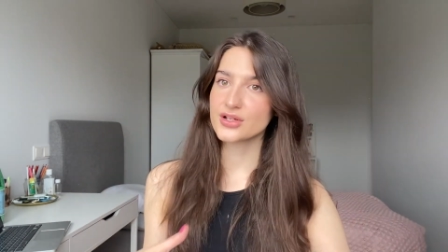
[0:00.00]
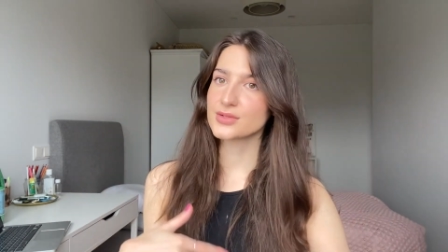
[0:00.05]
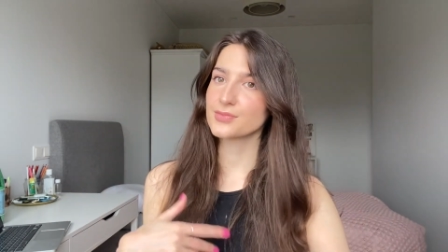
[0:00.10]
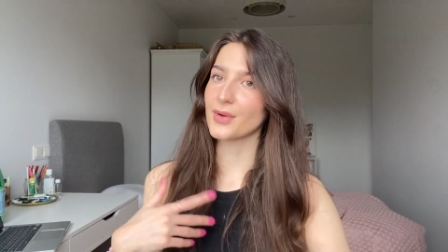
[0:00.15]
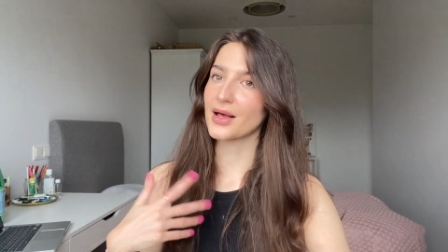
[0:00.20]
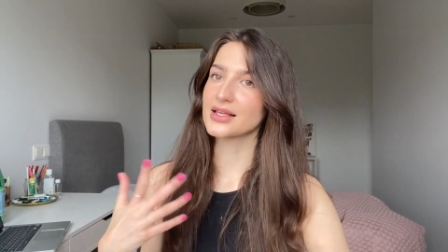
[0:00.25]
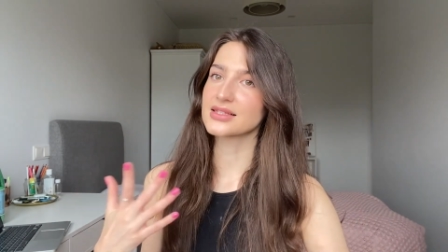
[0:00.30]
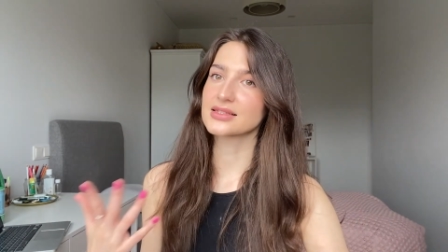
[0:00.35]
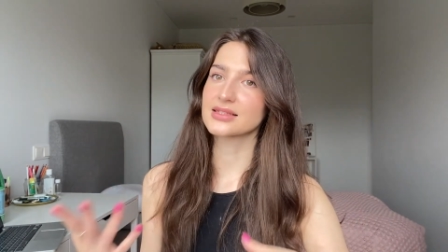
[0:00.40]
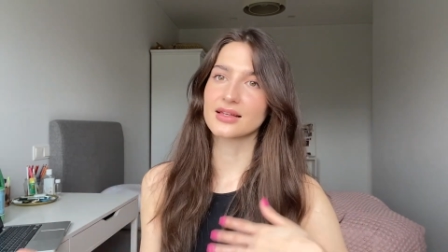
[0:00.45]

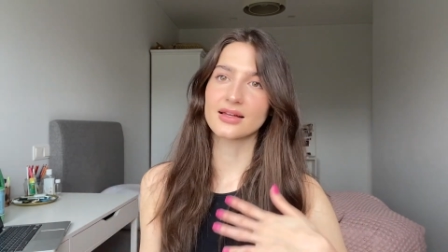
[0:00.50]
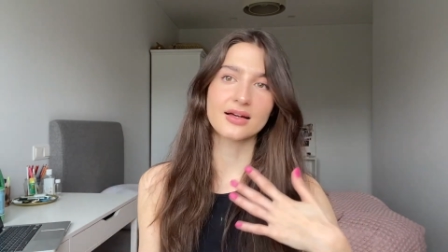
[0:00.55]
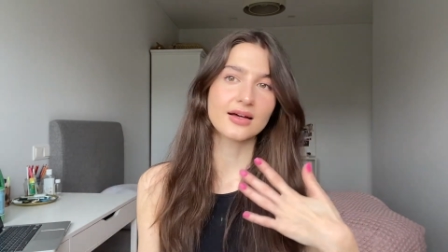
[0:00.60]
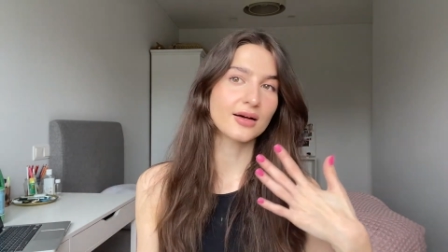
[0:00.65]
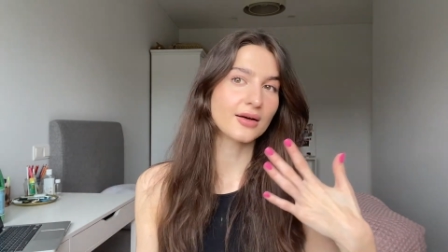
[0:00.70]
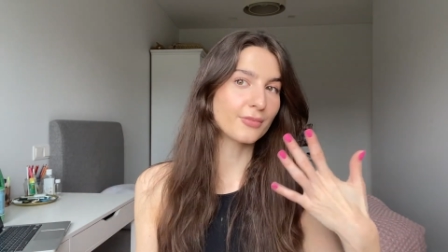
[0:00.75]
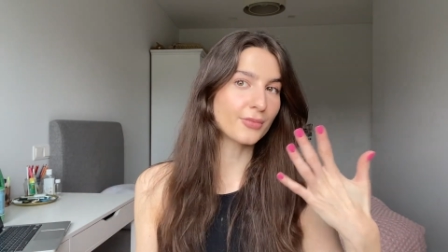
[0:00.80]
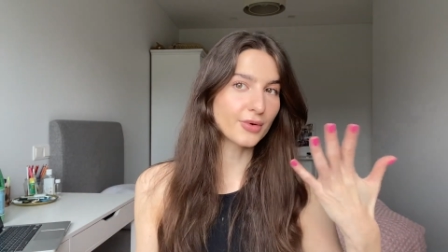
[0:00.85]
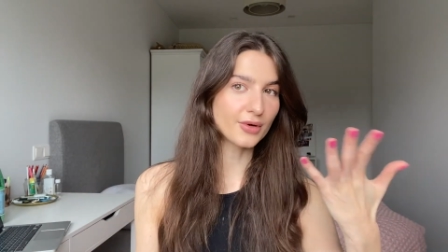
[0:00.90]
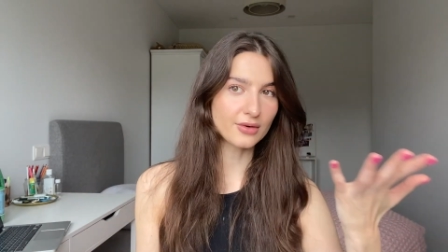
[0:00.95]

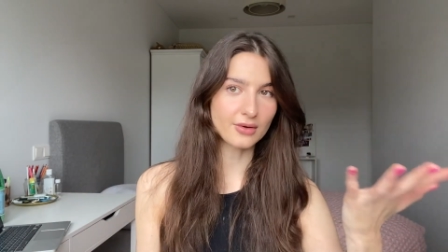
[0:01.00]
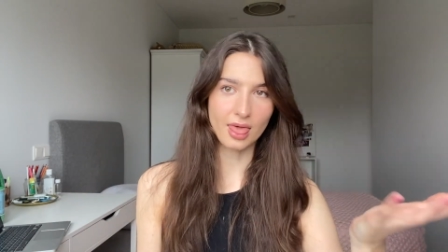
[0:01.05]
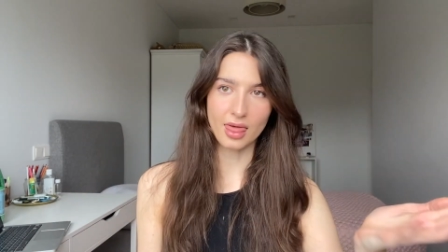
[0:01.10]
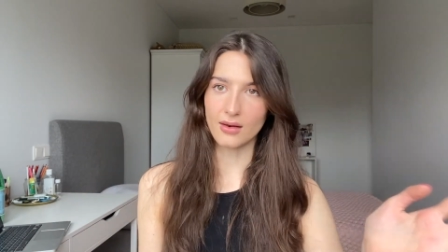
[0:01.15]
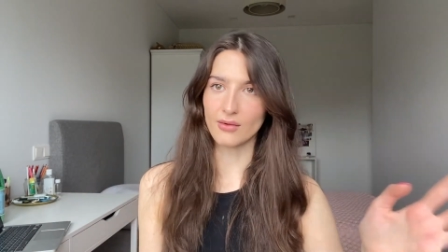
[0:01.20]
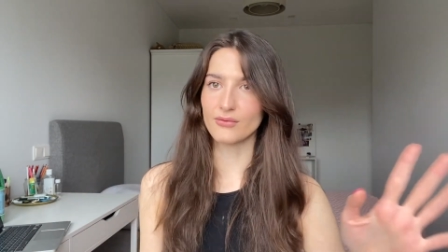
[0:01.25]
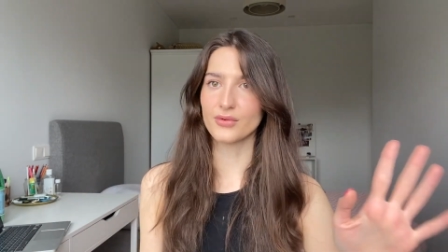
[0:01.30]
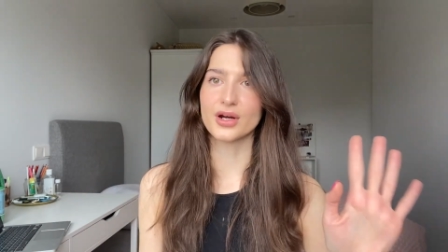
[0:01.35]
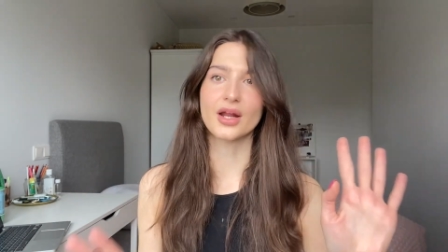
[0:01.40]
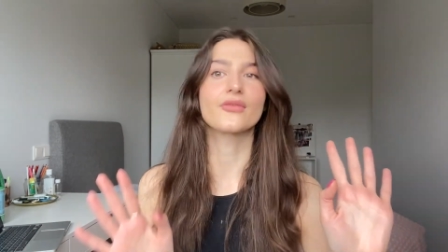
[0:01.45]
pasta, or
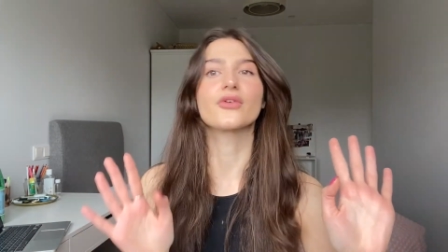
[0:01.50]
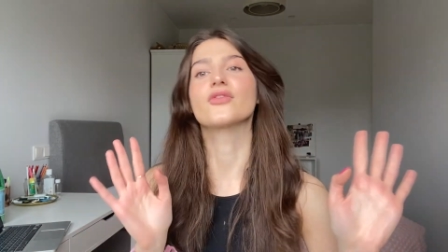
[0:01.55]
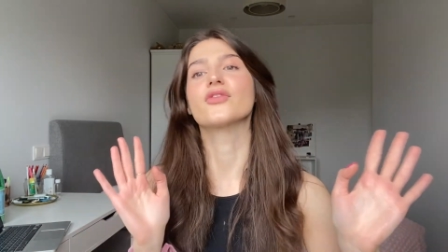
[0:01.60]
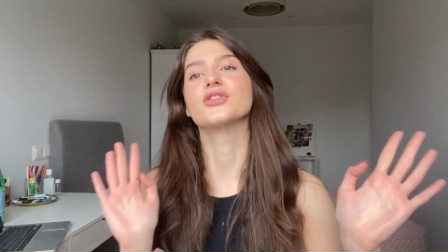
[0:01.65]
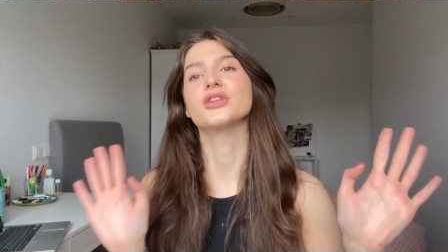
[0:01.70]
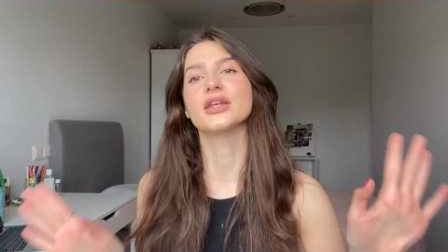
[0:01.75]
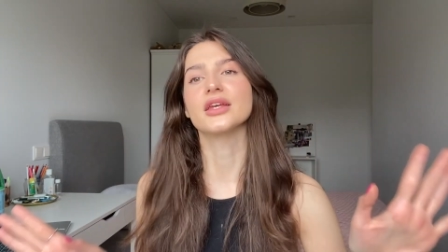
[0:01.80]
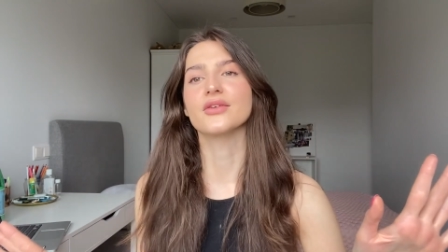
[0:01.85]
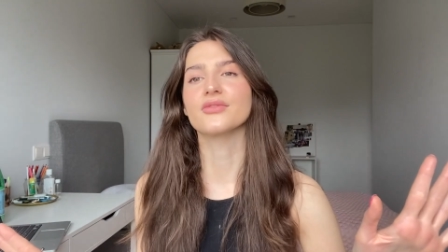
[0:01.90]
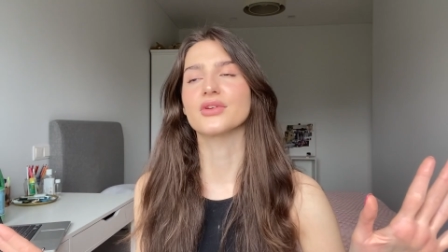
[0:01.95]
whatever for
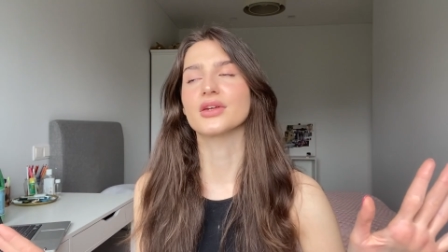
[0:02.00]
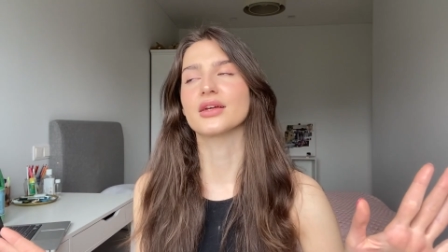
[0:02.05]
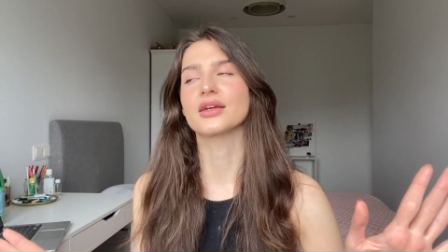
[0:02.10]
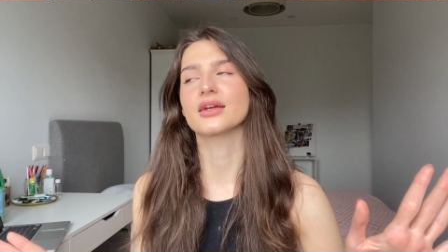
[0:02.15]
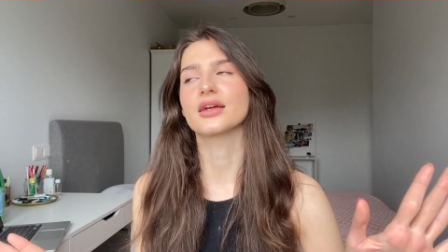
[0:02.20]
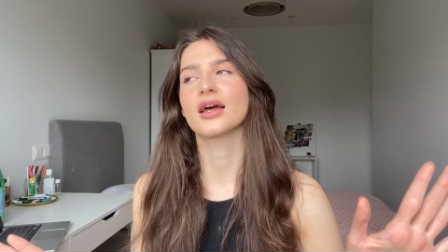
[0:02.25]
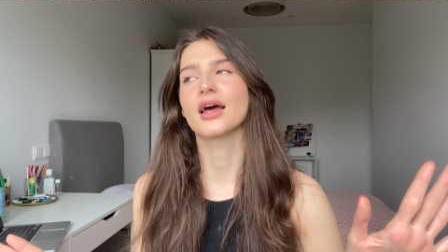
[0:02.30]
the evening.